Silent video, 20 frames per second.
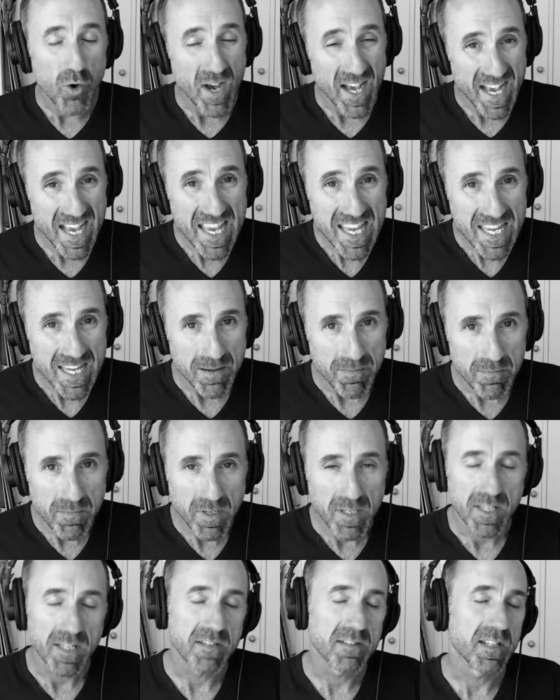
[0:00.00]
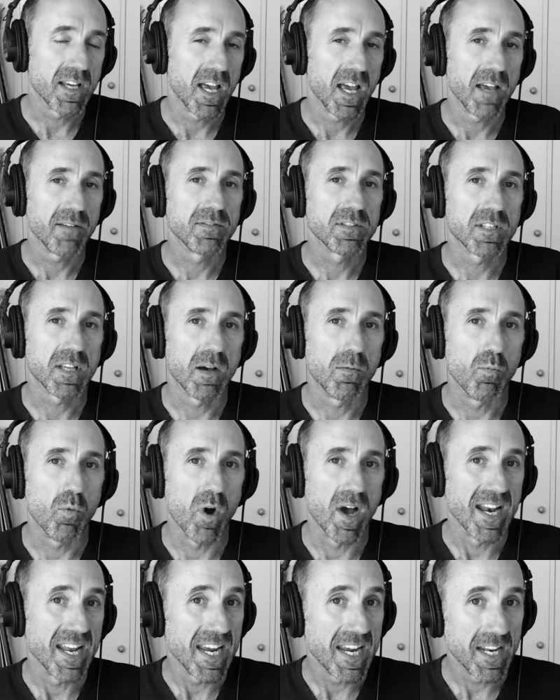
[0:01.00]
aim is to have
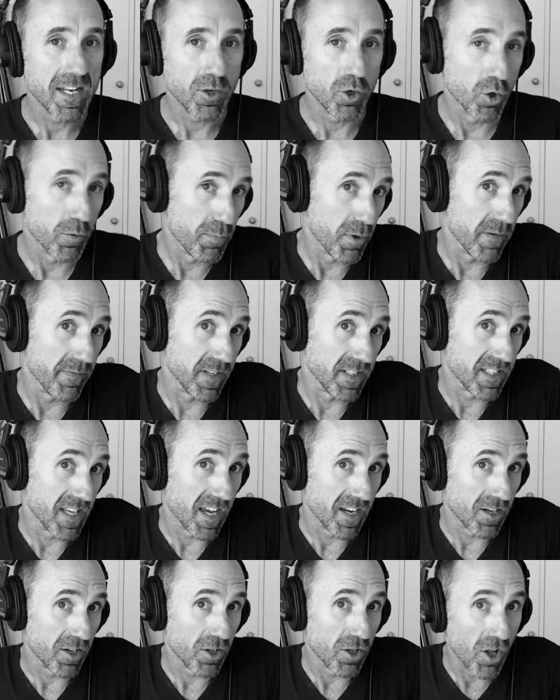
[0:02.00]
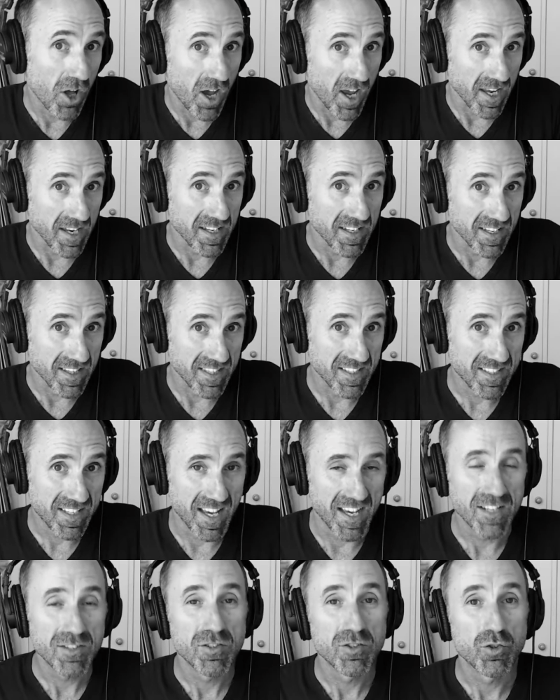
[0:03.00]
someone, and your perfect target client in this
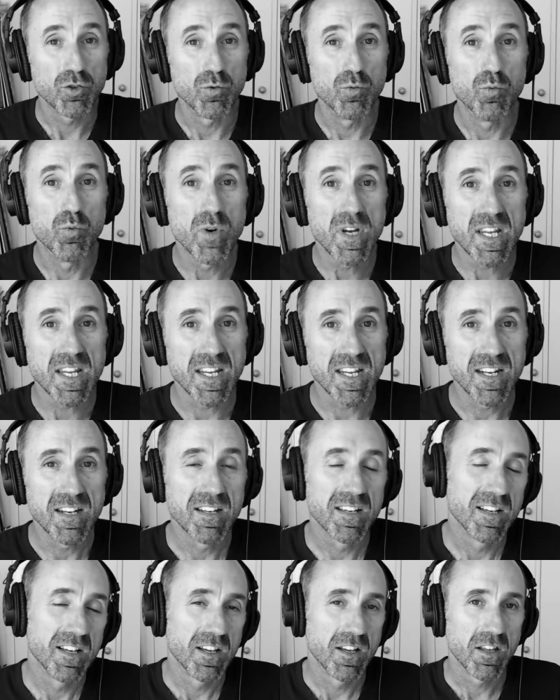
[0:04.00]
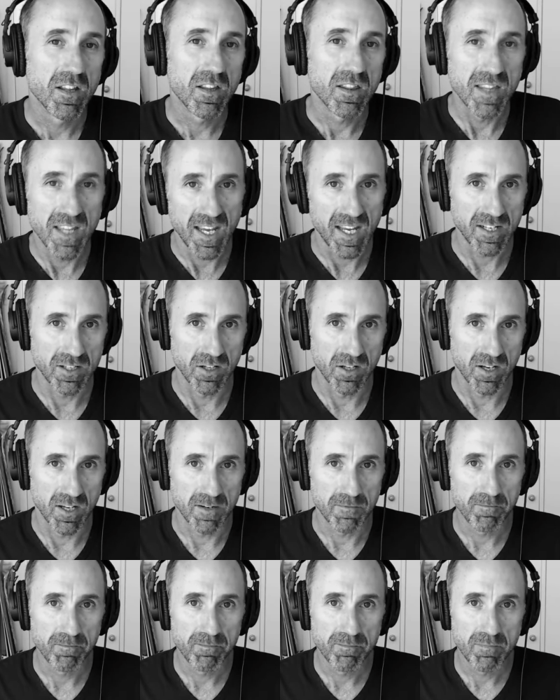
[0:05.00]
case, to read the
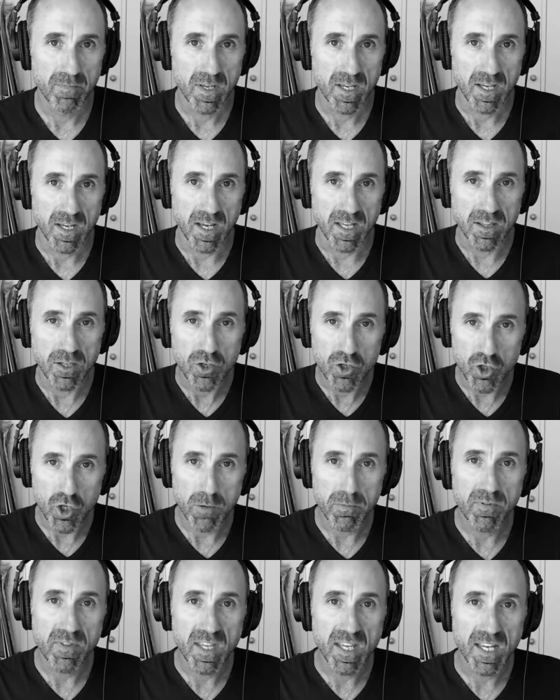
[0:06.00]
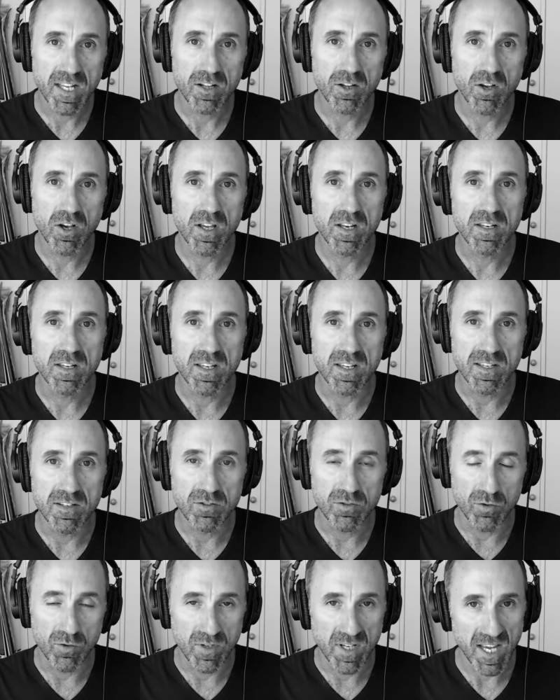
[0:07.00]
headline. And the job of the headline is
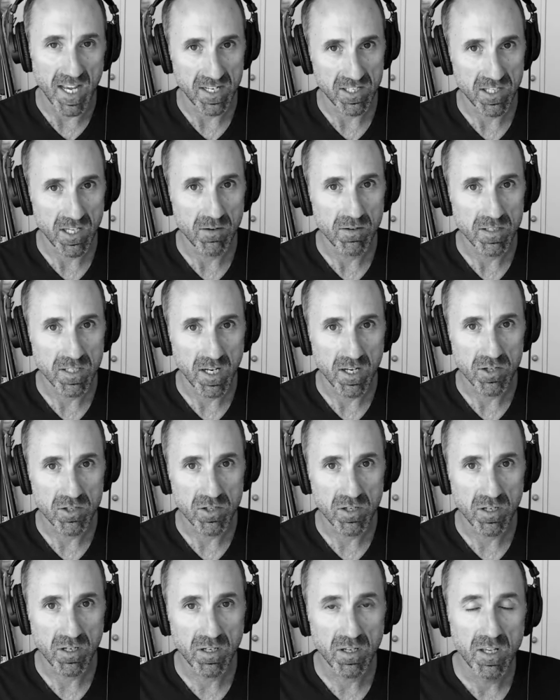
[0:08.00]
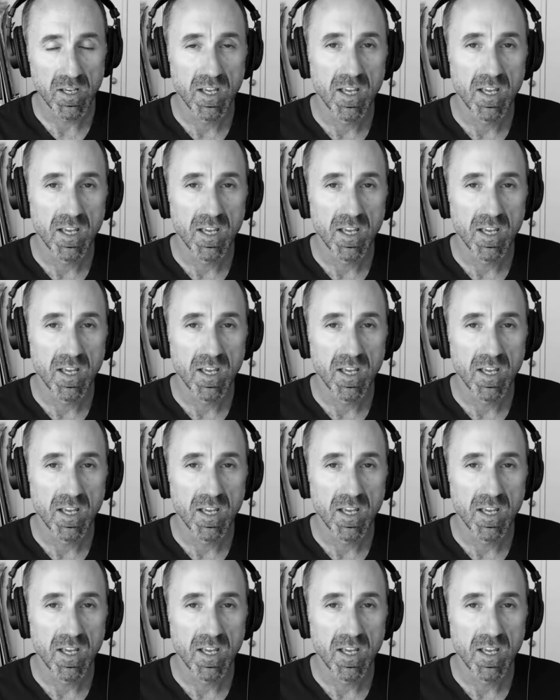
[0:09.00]
to catch their attention.